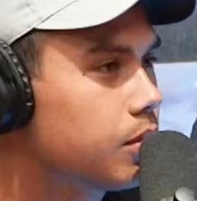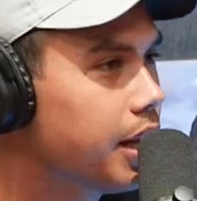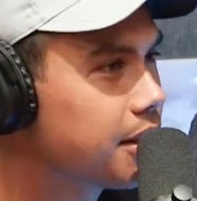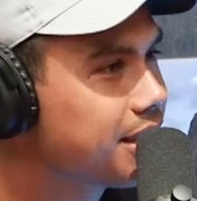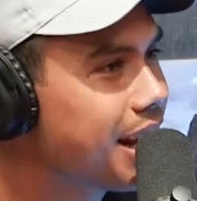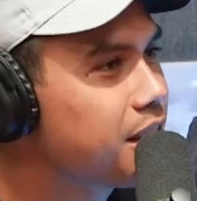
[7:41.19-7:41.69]
Um,
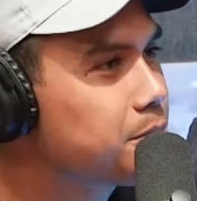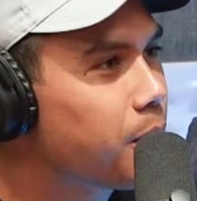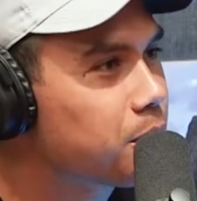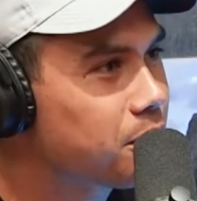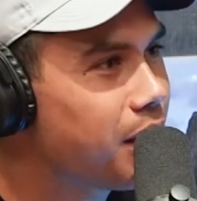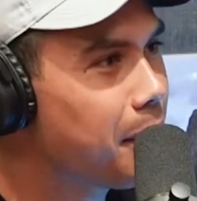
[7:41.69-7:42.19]
yeah, tennis
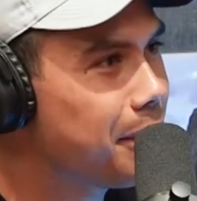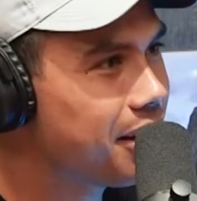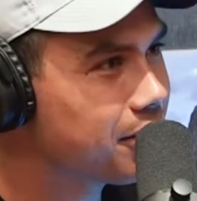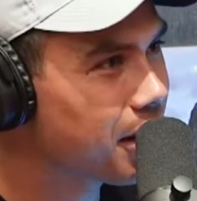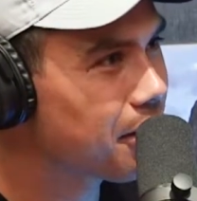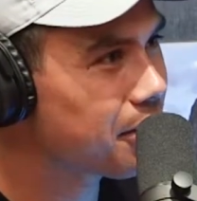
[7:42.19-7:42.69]
balls are not made
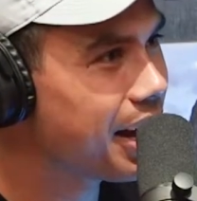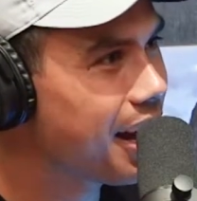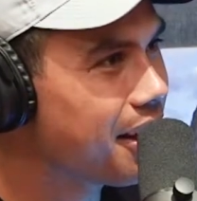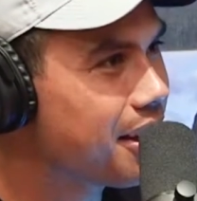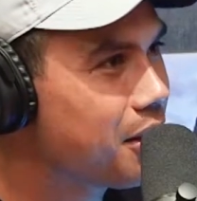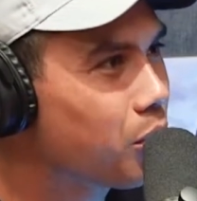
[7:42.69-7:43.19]
of leather. Yeah,
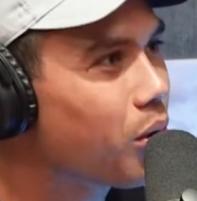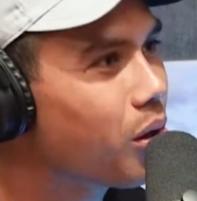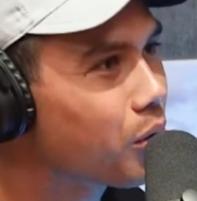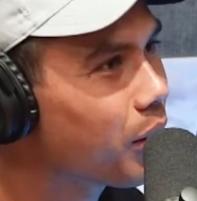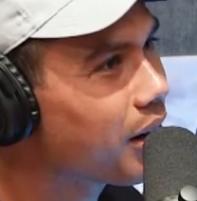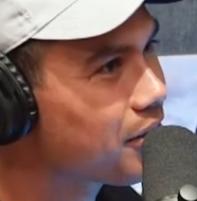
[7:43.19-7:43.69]
I think we're
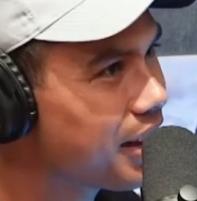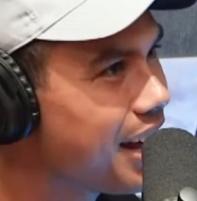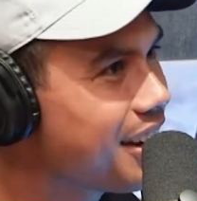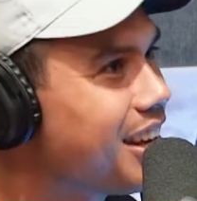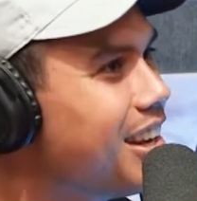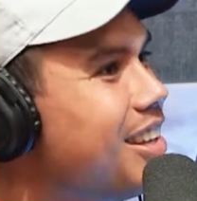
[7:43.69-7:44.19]
all aware. I'm of that.
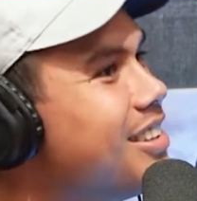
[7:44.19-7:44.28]
just.